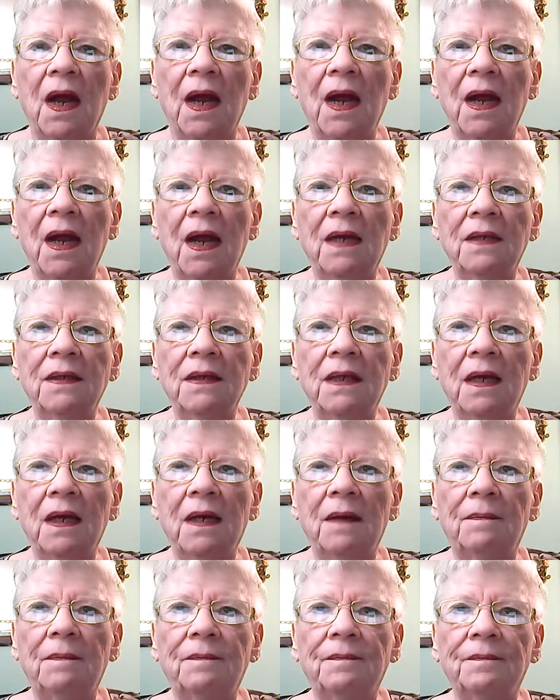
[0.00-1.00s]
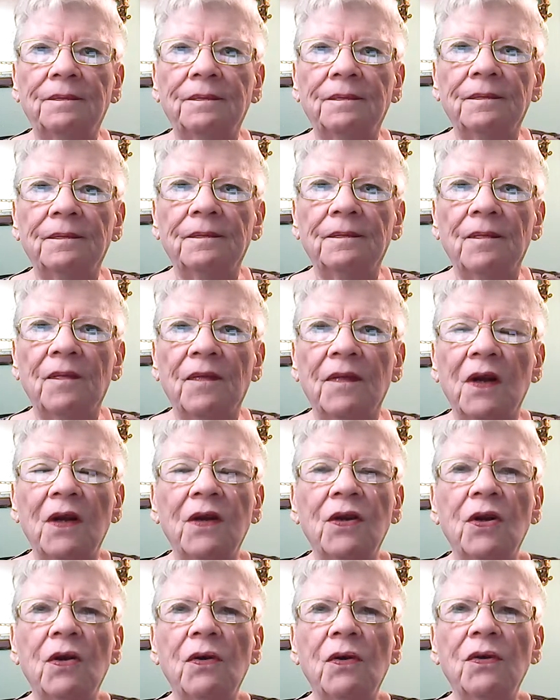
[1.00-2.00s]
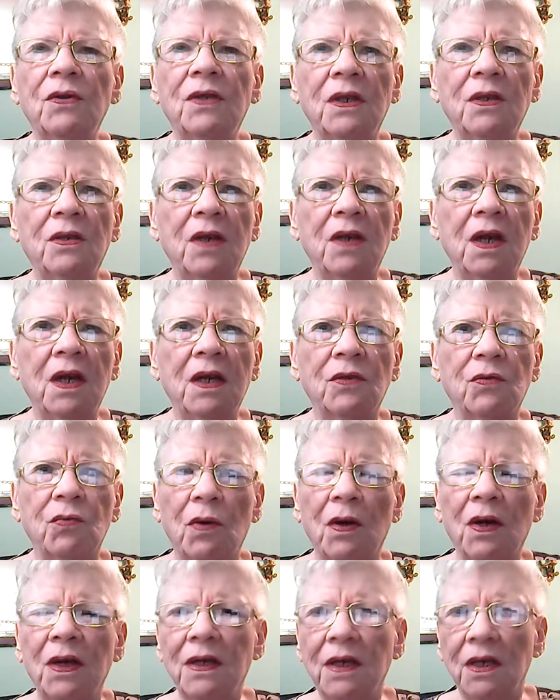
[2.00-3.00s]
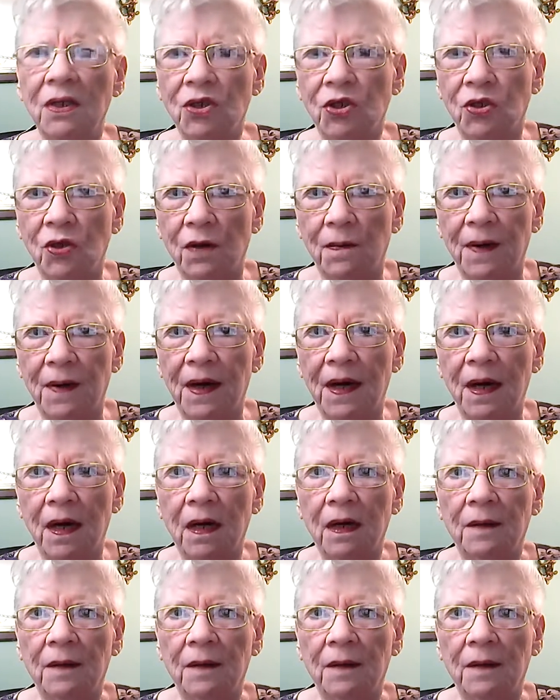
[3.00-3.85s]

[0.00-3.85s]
And uh, the news is, is really disturbing.